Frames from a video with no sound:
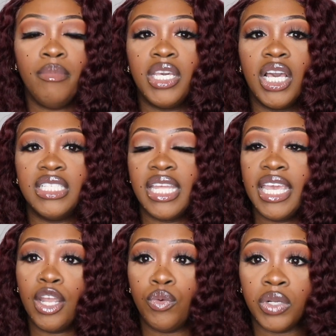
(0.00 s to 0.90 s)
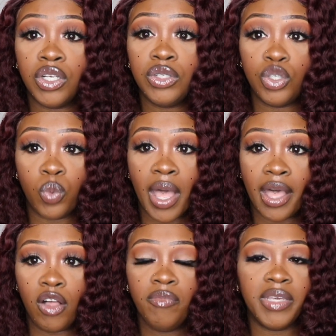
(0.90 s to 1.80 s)
because the hair will
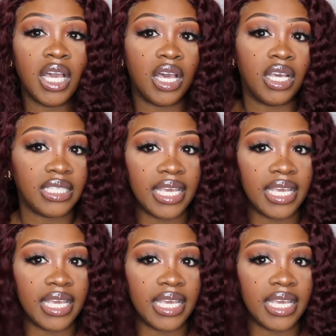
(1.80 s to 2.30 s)
swell because